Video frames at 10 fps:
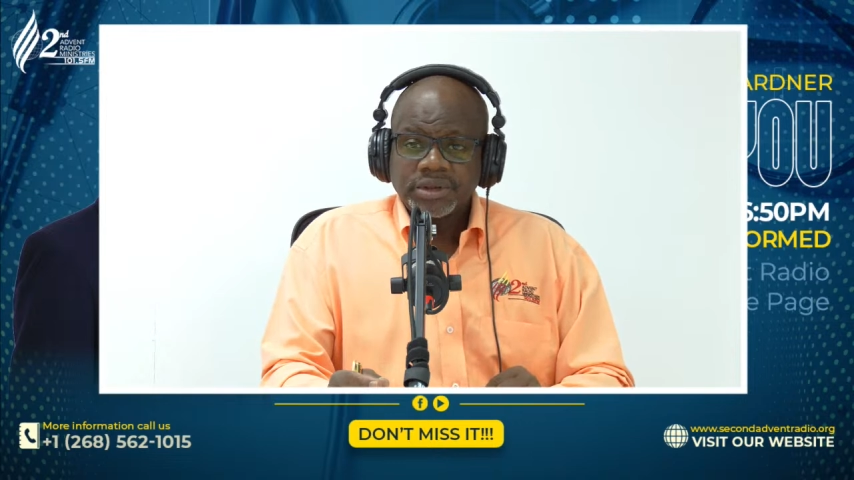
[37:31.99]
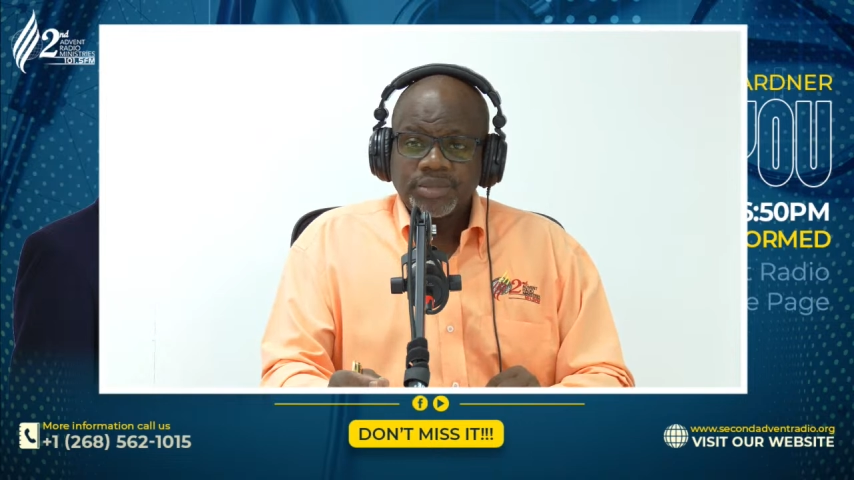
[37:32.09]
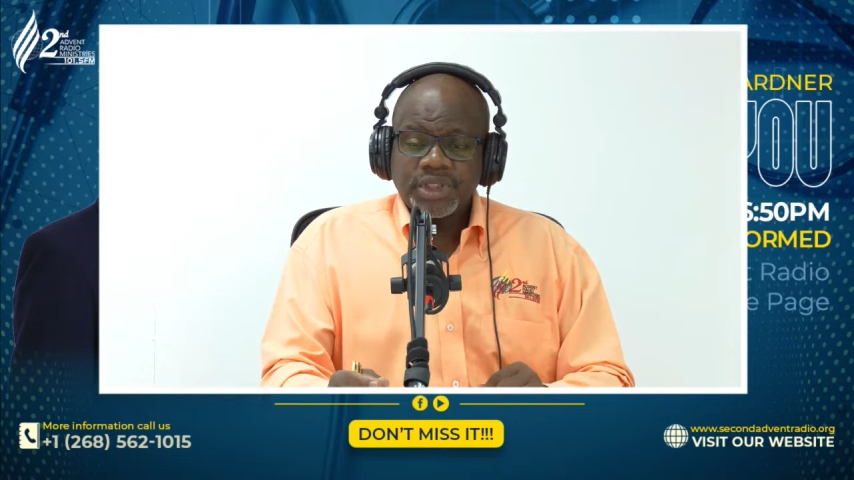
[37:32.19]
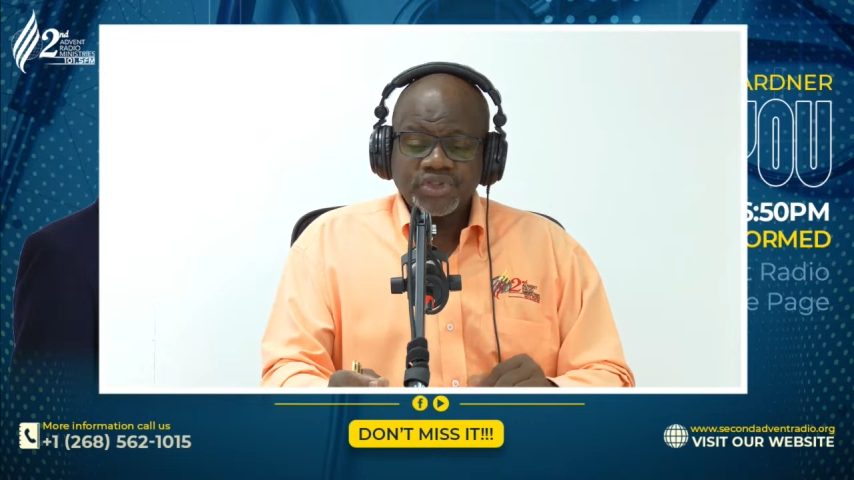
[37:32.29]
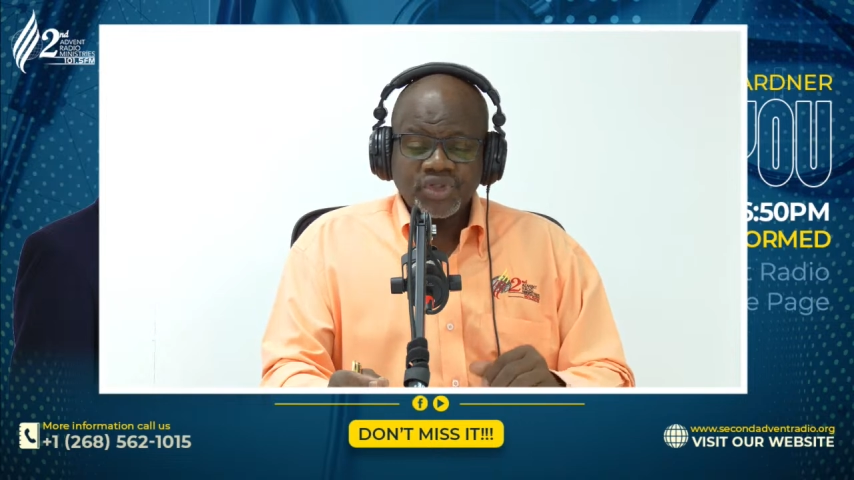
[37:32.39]

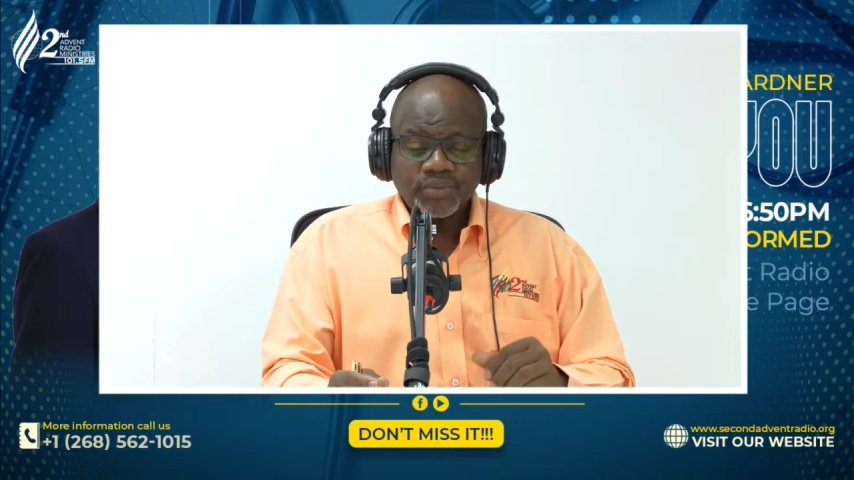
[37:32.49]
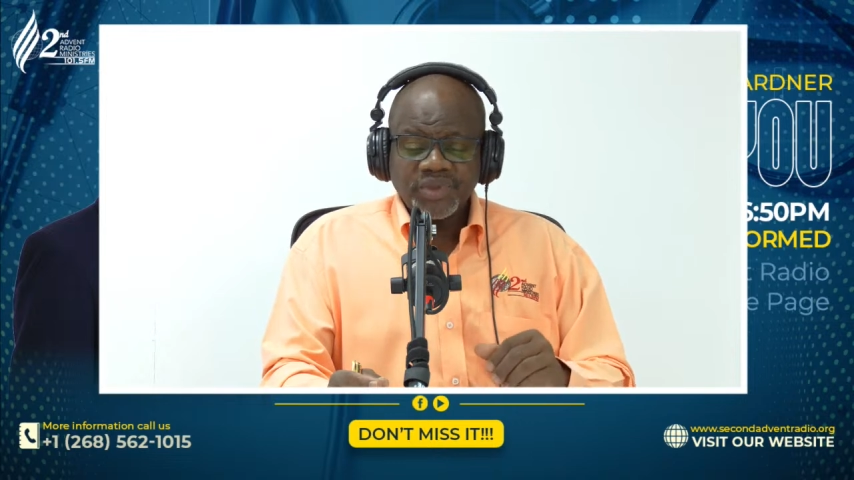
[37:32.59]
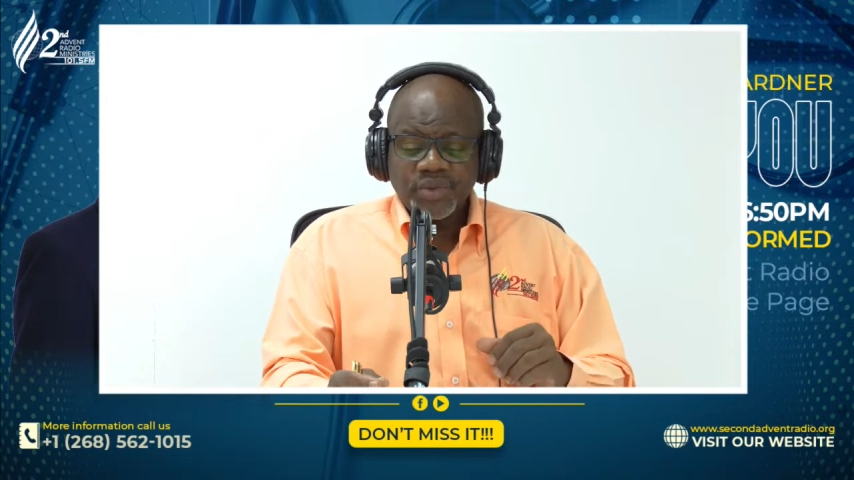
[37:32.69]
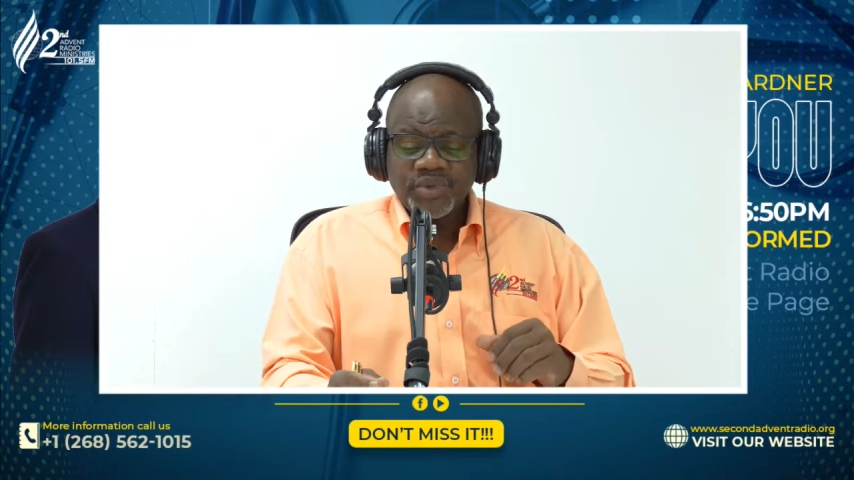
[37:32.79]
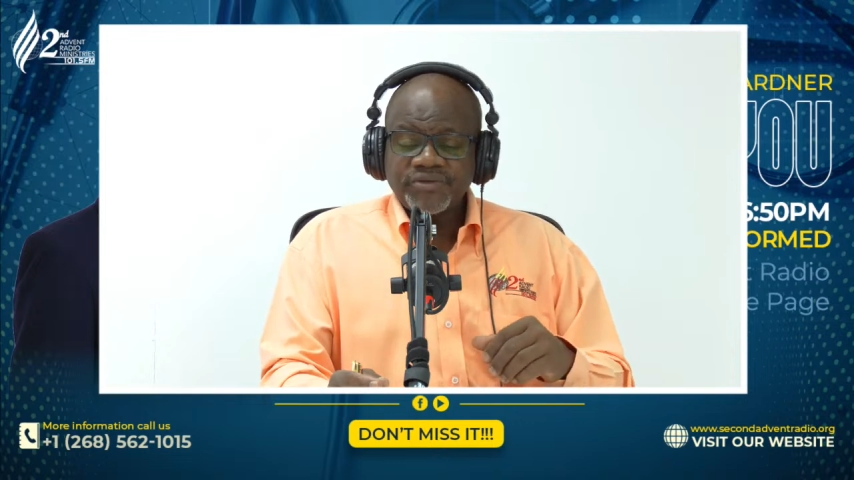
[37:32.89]
Because
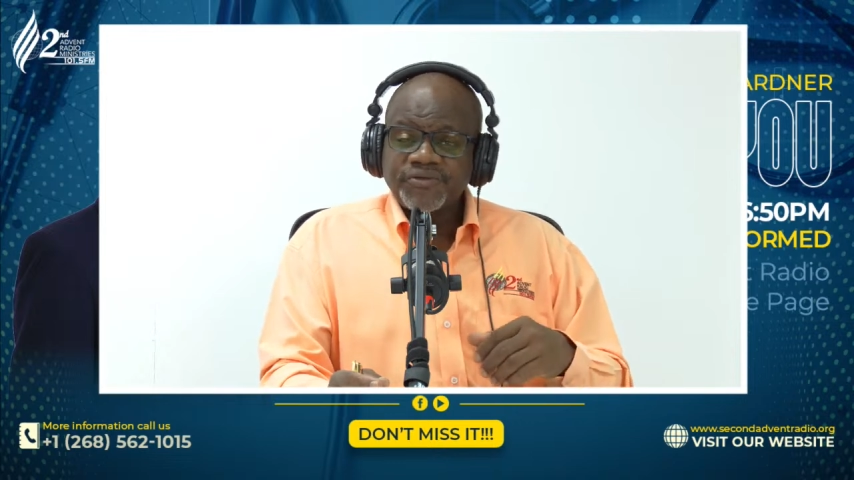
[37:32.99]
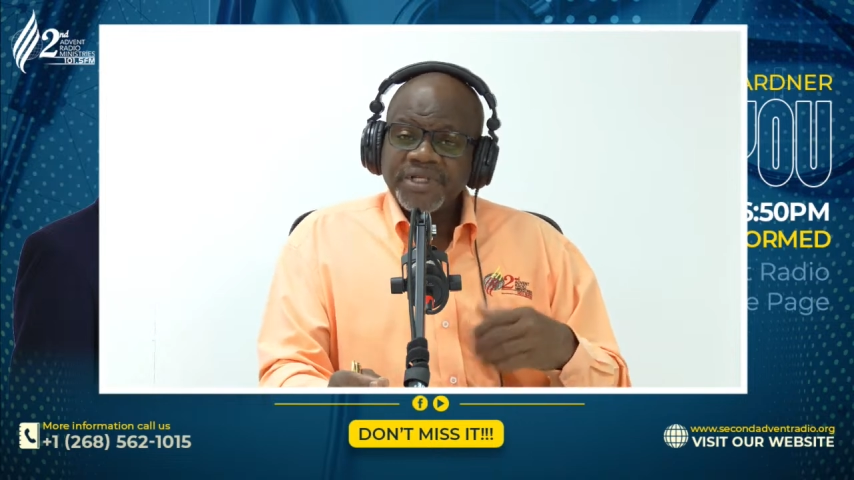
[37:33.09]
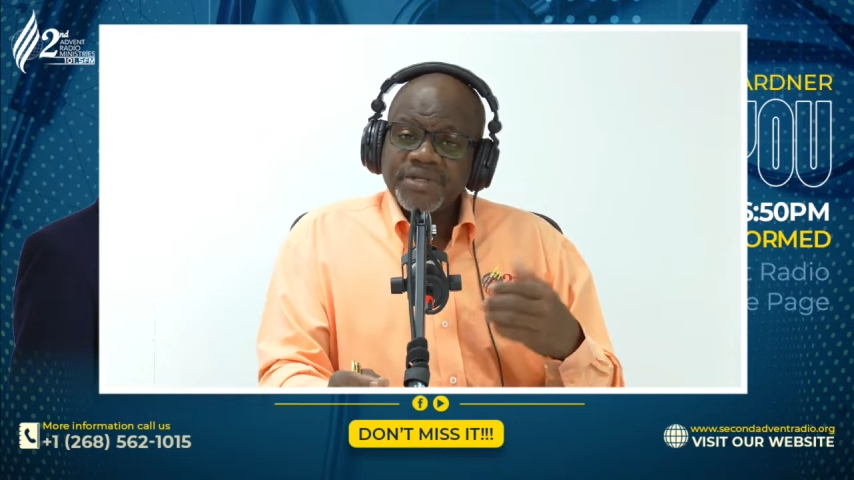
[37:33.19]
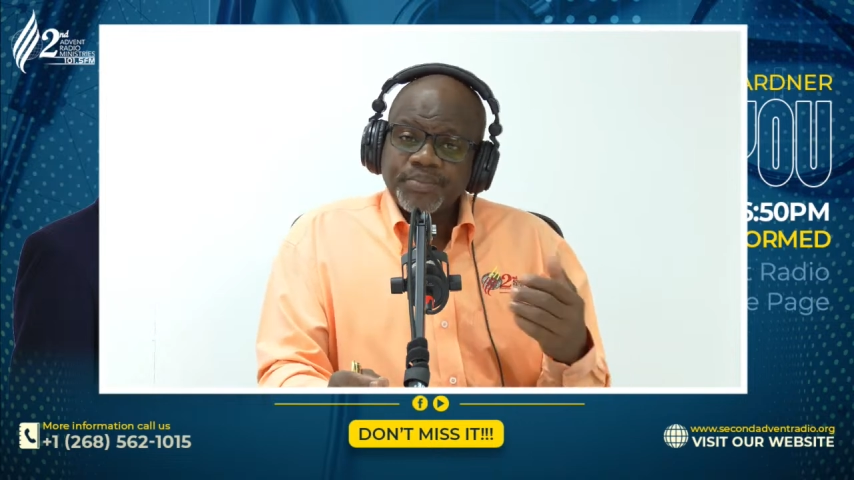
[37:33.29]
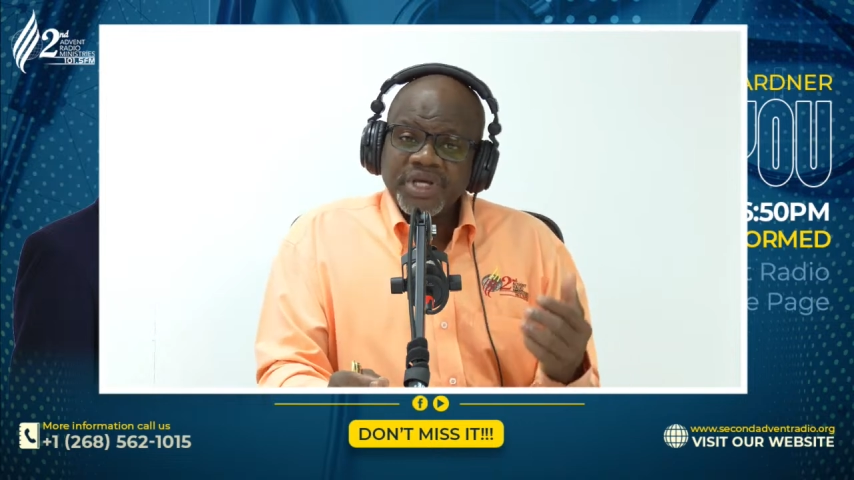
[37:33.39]
sometimes you're
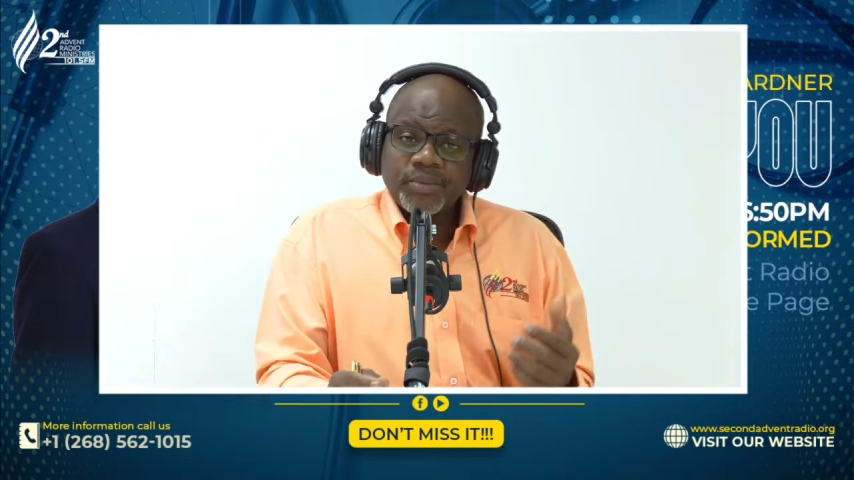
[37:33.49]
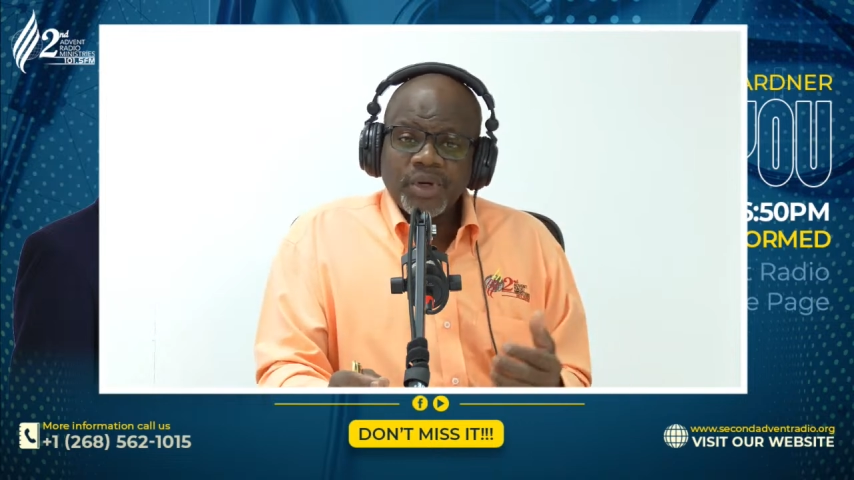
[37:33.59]
feeling pain,